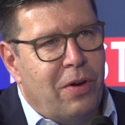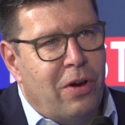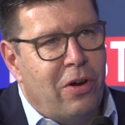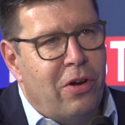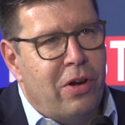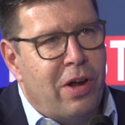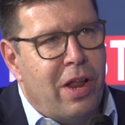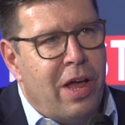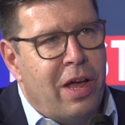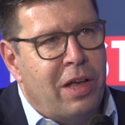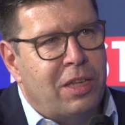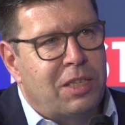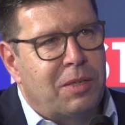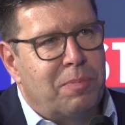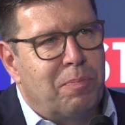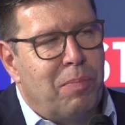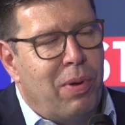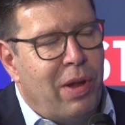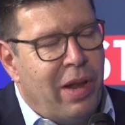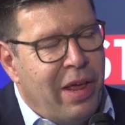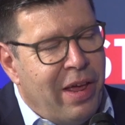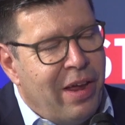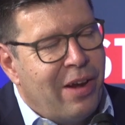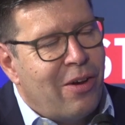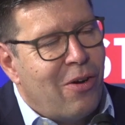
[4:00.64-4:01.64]
nice
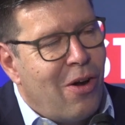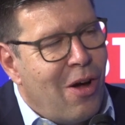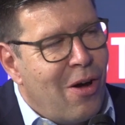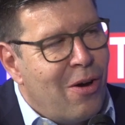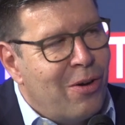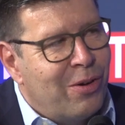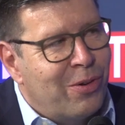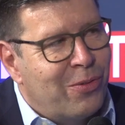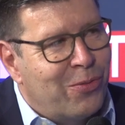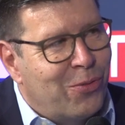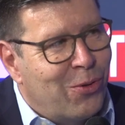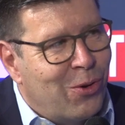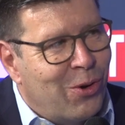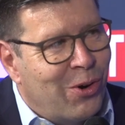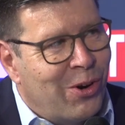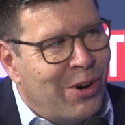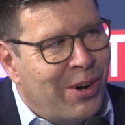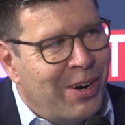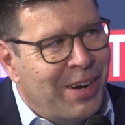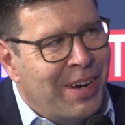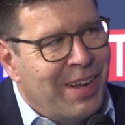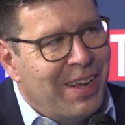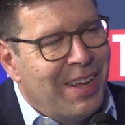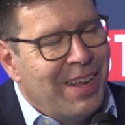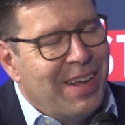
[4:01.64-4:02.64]
playground
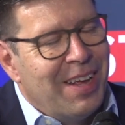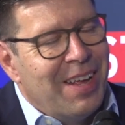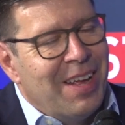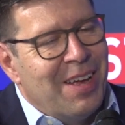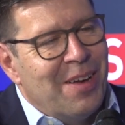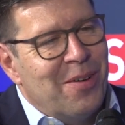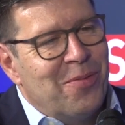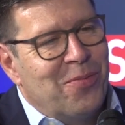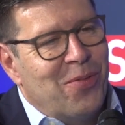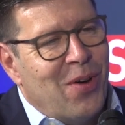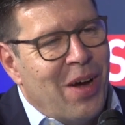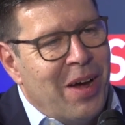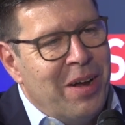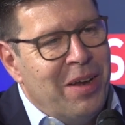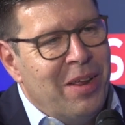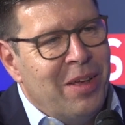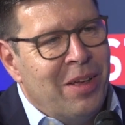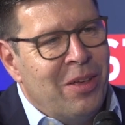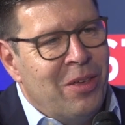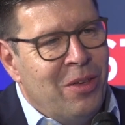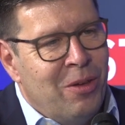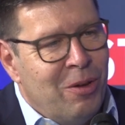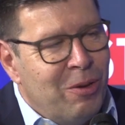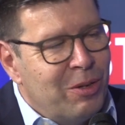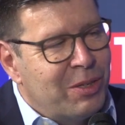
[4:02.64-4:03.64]
for
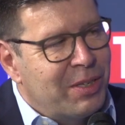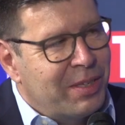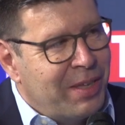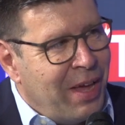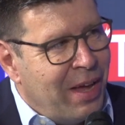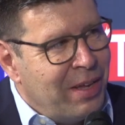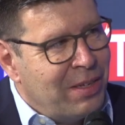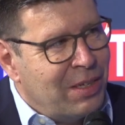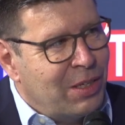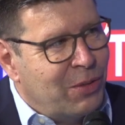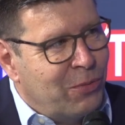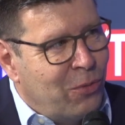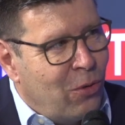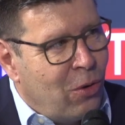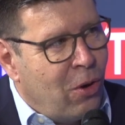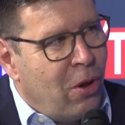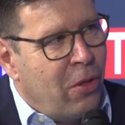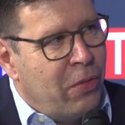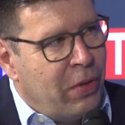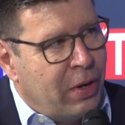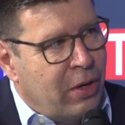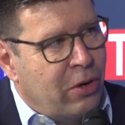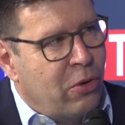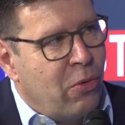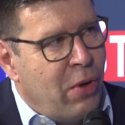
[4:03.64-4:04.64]
finding use cases for all
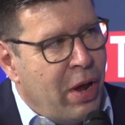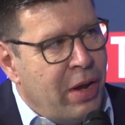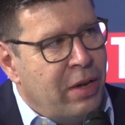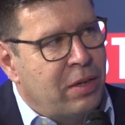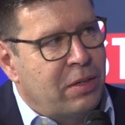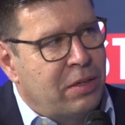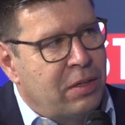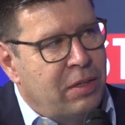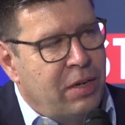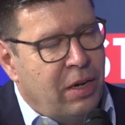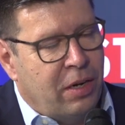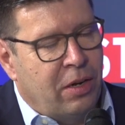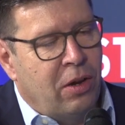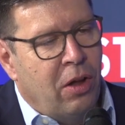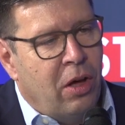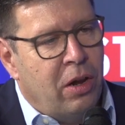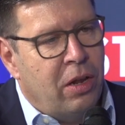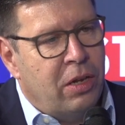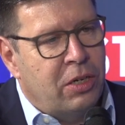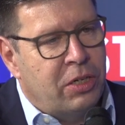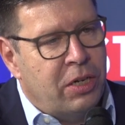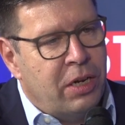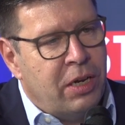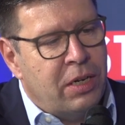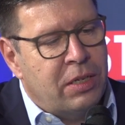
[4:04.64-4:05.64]
that great
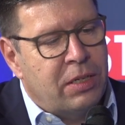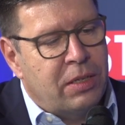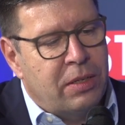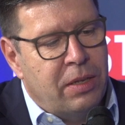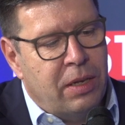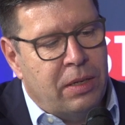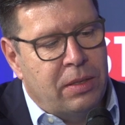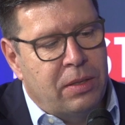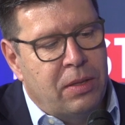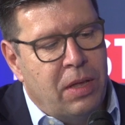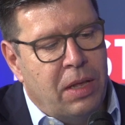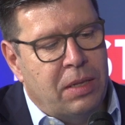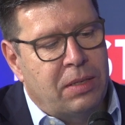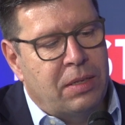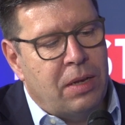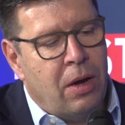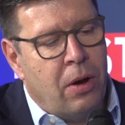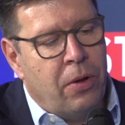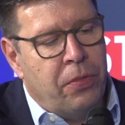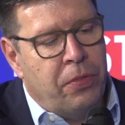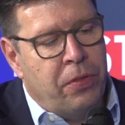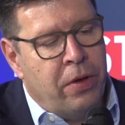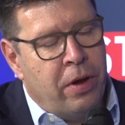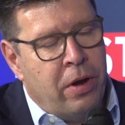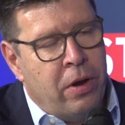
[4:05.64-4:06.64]
technologies that's
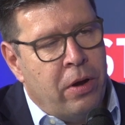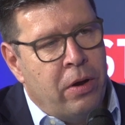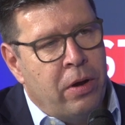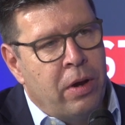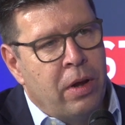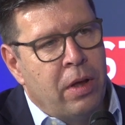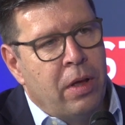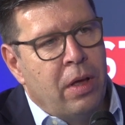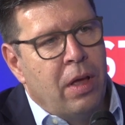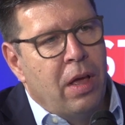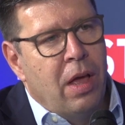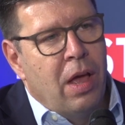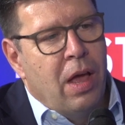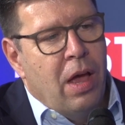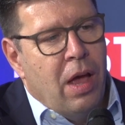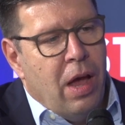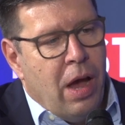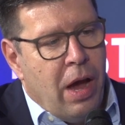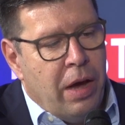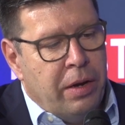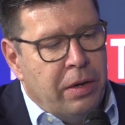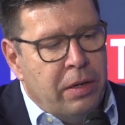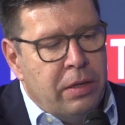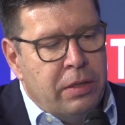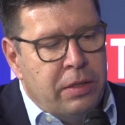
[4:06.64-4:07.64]
out there.
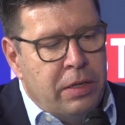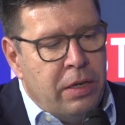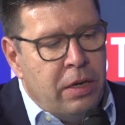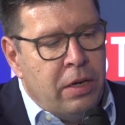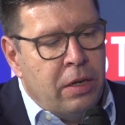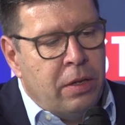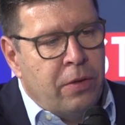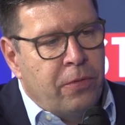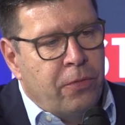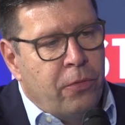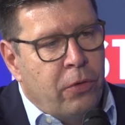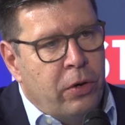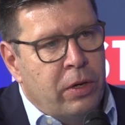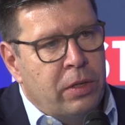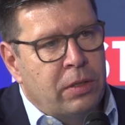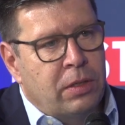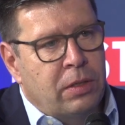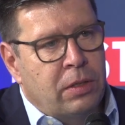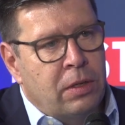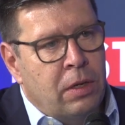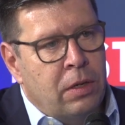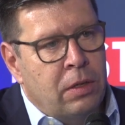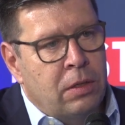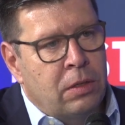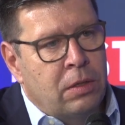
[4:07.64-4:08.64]
And indeed, for
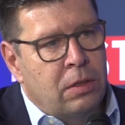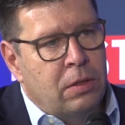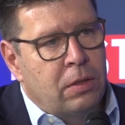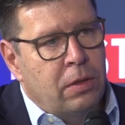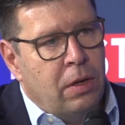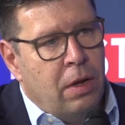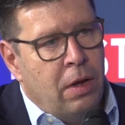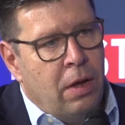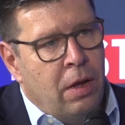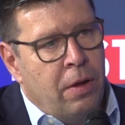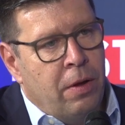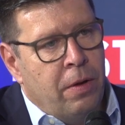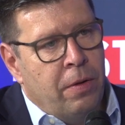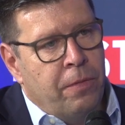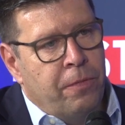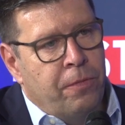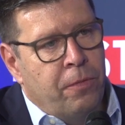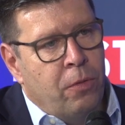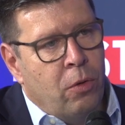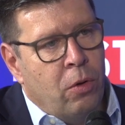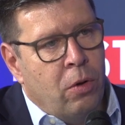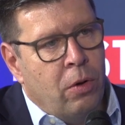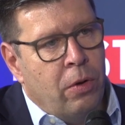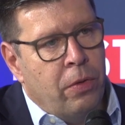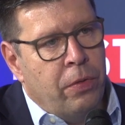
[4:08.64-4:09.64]
instance,
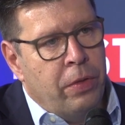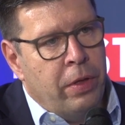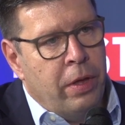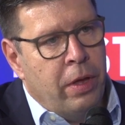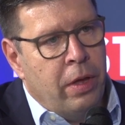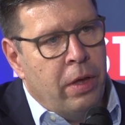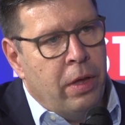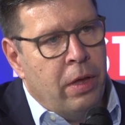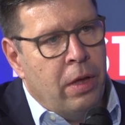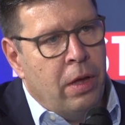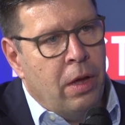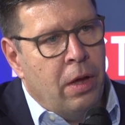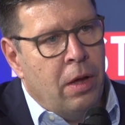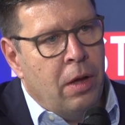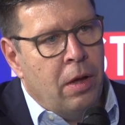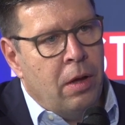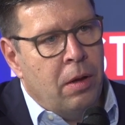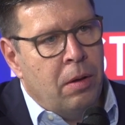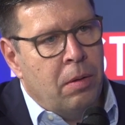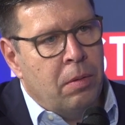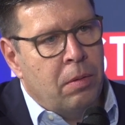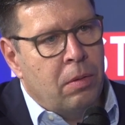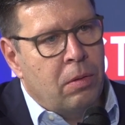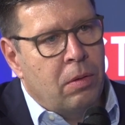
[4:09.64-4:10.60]
for the